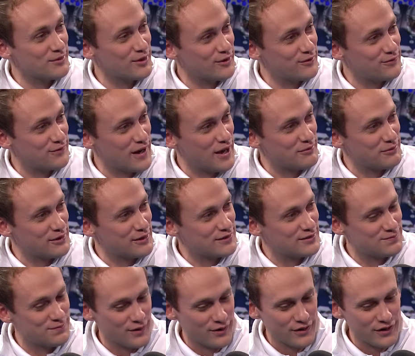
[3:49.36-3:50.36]
good family
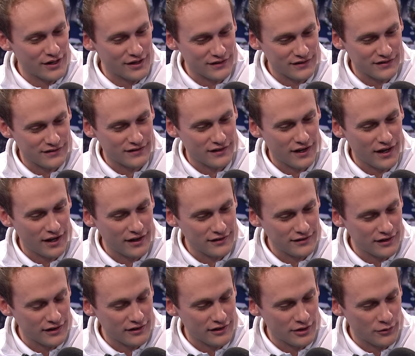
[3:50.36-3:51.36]
experience uh,
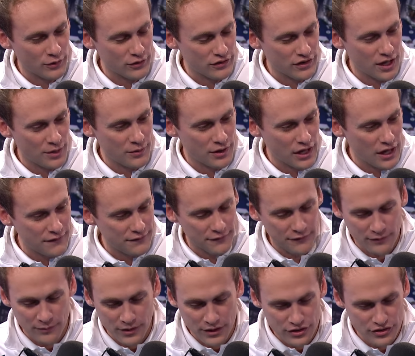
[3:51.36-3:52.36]
dealing with coming off of
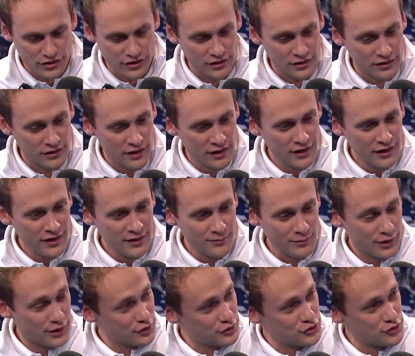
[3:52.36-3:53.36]
a mission
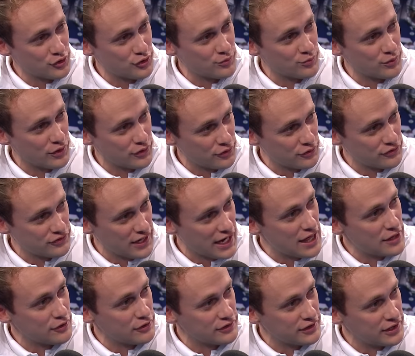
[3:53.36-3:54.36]
because your brother
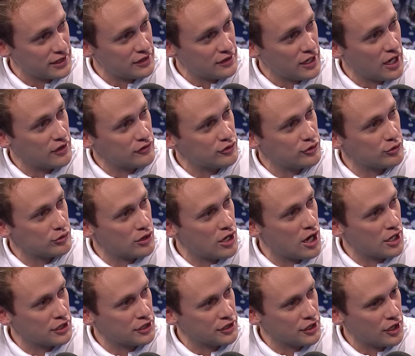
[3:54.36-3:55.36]
Tyler did it not too
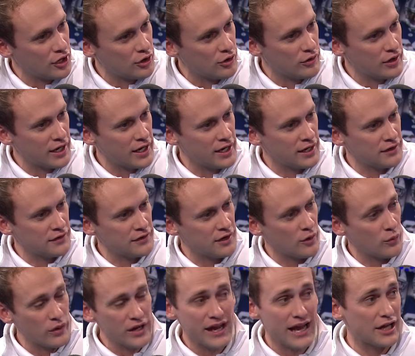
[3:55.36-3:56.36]
long ago. And uh,
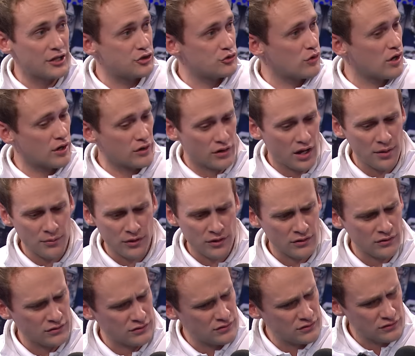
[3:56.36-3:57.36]
we had you on, I
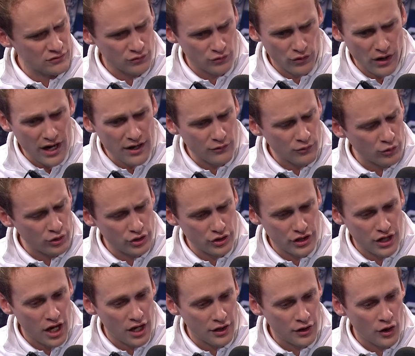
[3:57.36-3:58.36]
mean, right when you
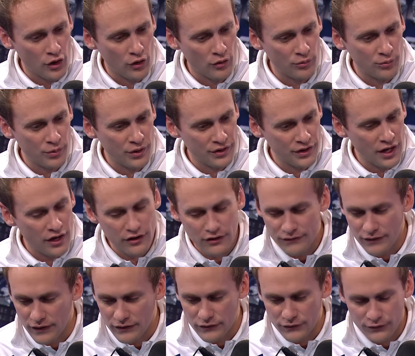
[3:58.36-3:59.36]
got home, but now
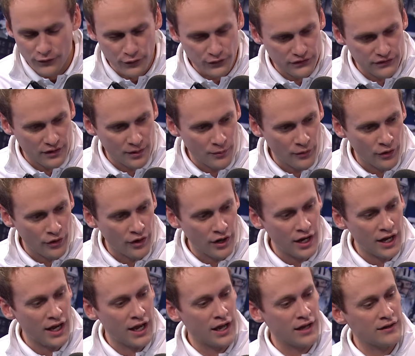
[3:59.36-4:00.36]
you've had the full summer,
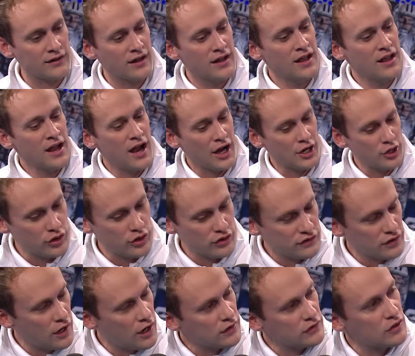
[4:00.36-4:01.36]
and I
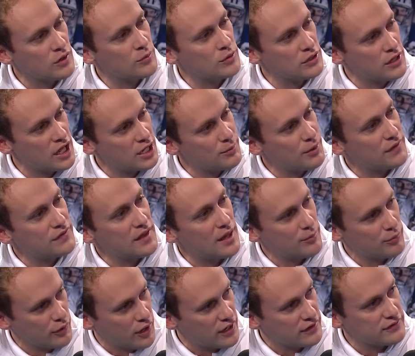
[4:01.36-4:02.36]
talked to him a lot about
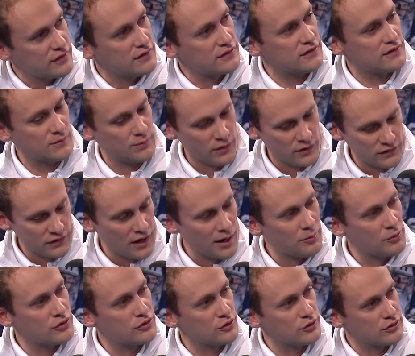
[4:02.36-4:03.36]
that process and spent
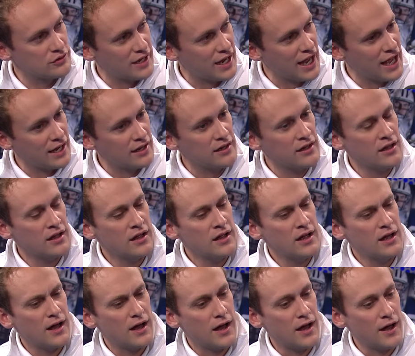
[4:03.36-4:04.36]
time with your dad.
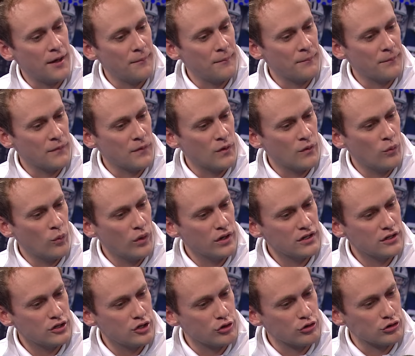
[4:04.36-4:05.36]
Um, what
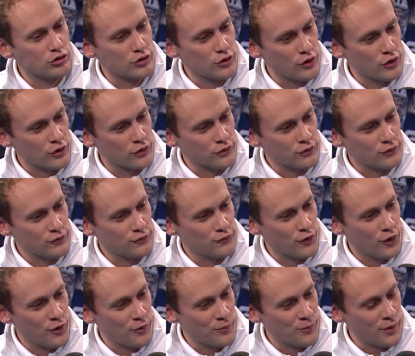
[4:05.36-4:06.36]
did you learn
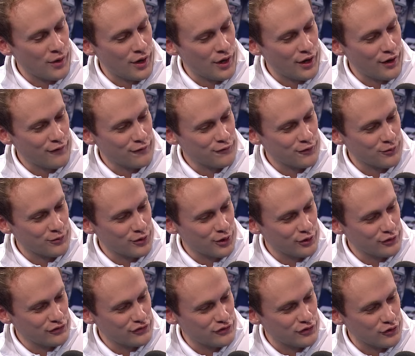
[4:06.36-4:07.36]
from uh, from
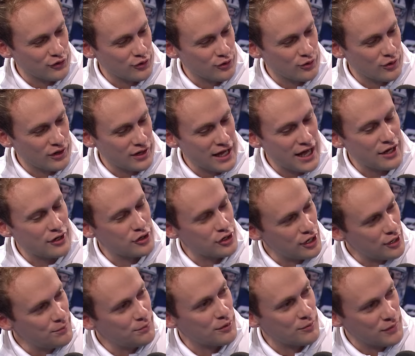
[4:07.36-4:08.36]
those two, and how did he
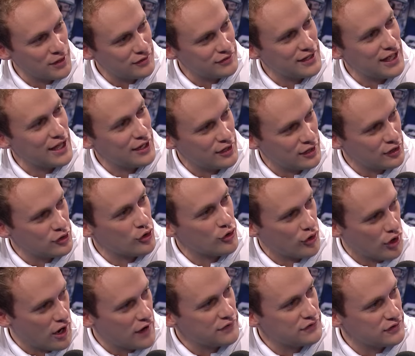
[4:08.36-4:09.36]
implement that in
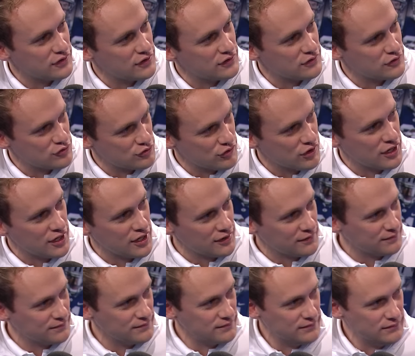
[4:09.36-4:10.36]
your off season training?
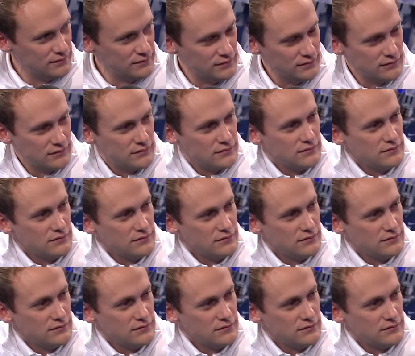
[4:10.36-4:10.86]
I think the